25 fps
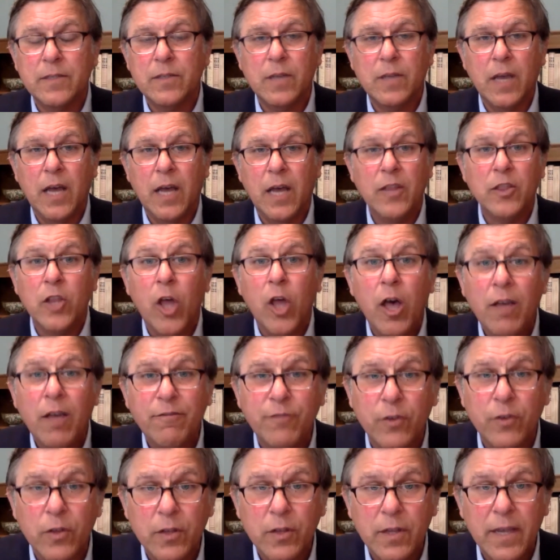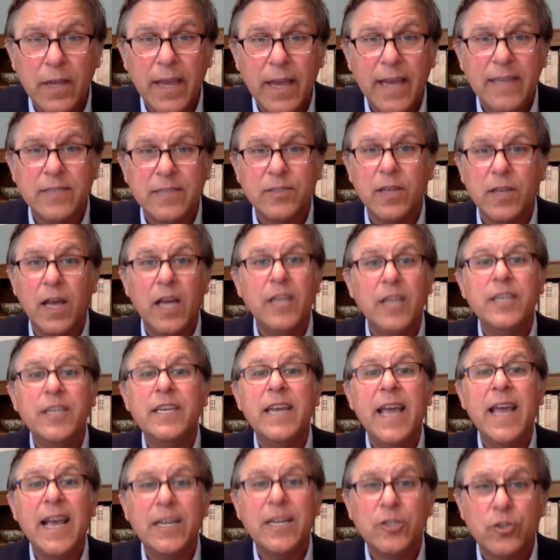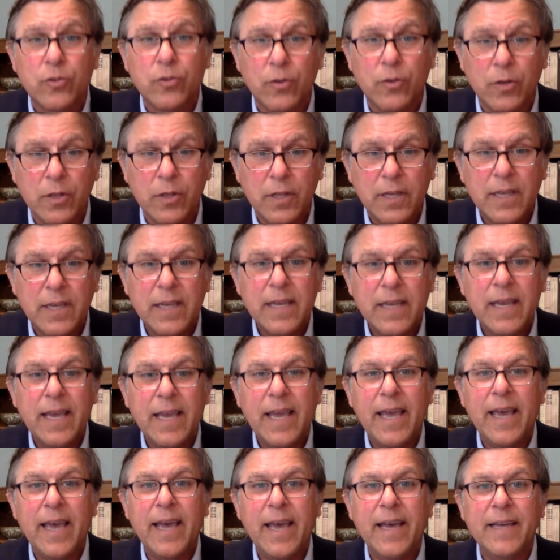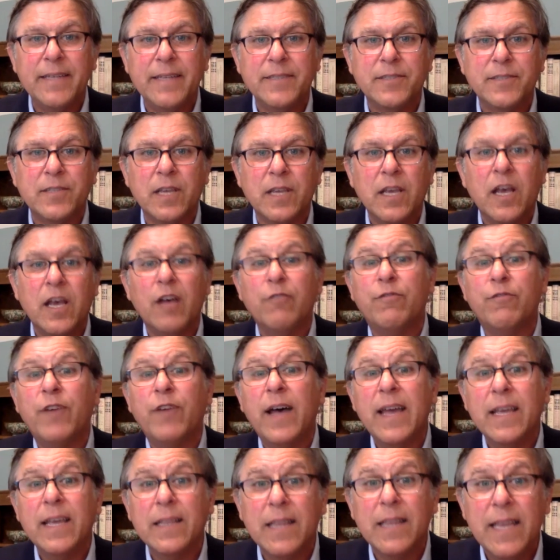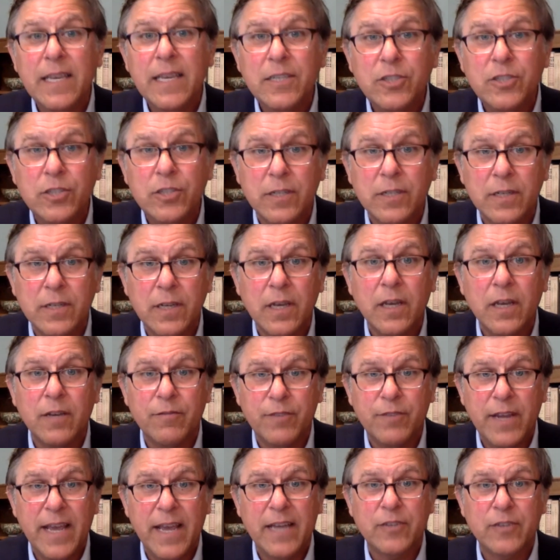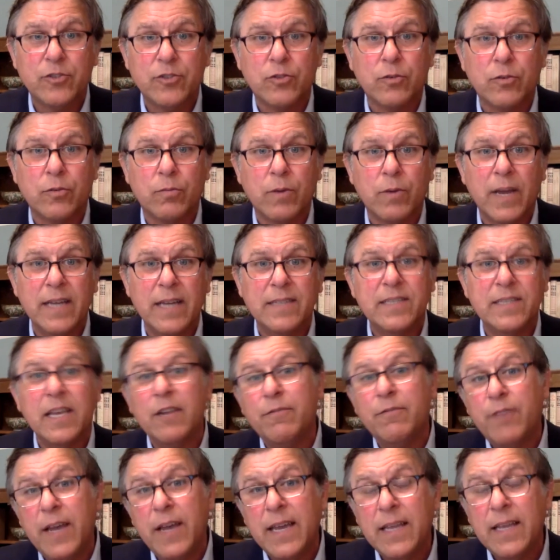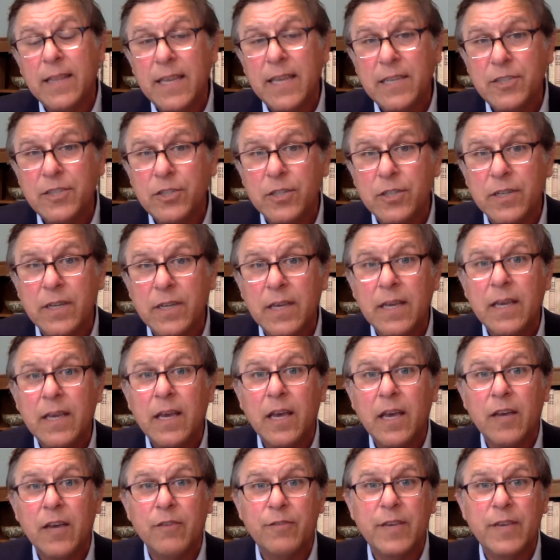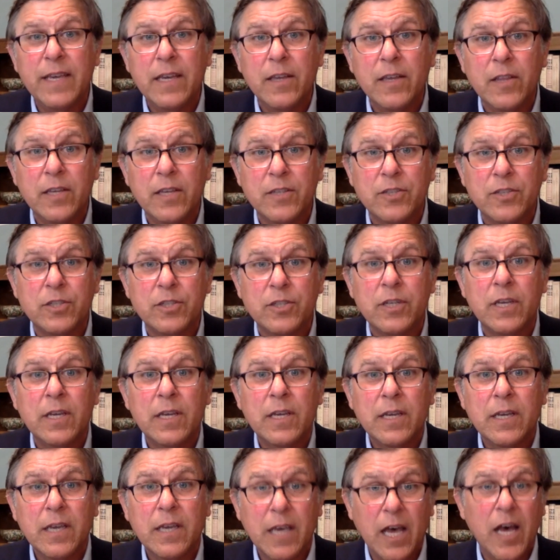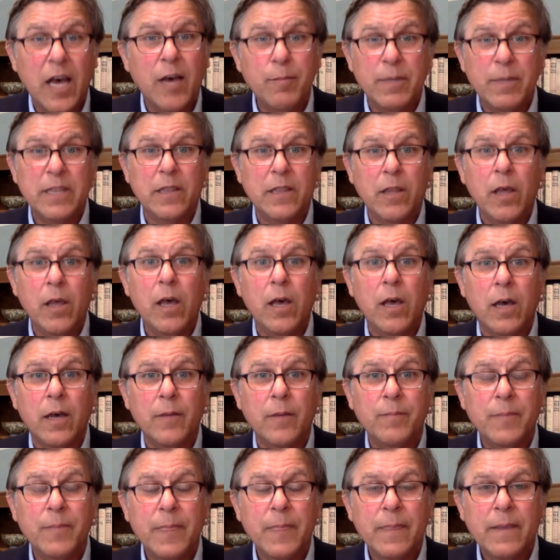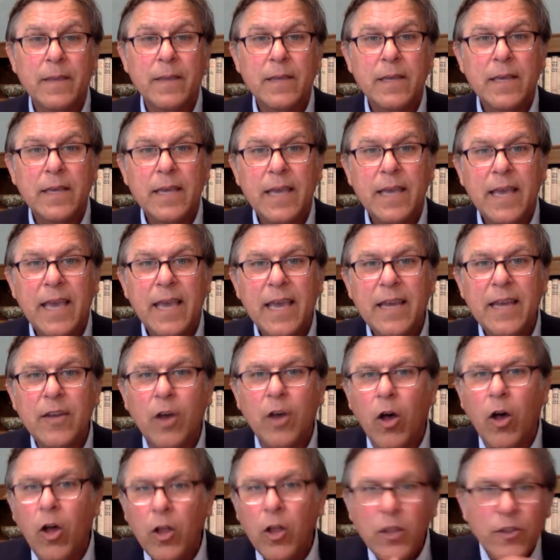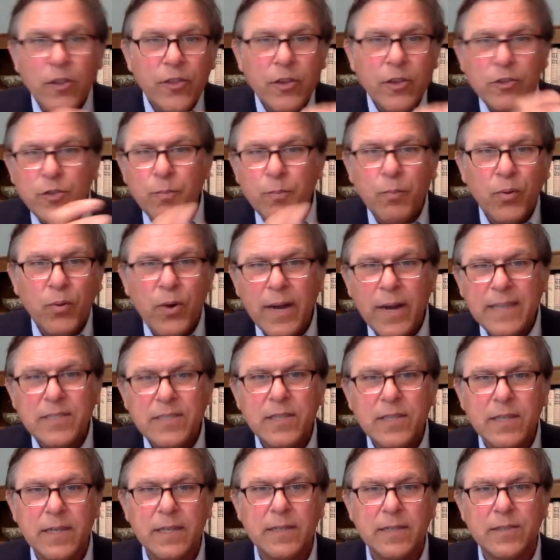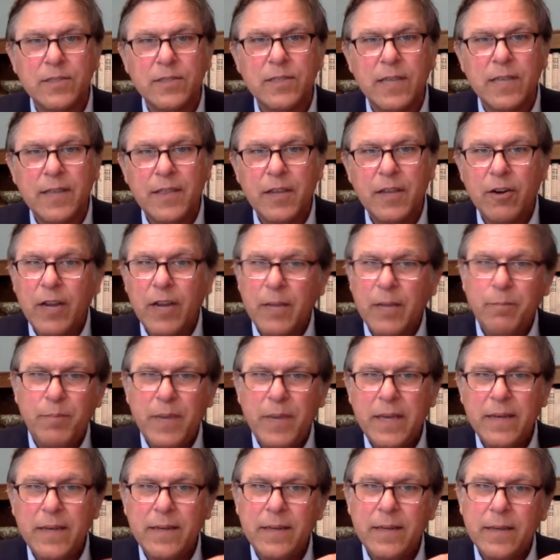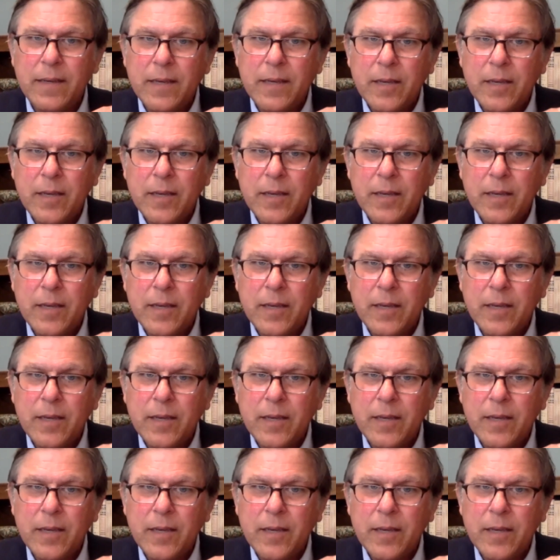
unlawful, as unnatural, as a violation of natural rights and a violation of English common law. And all of those precedents, and there had been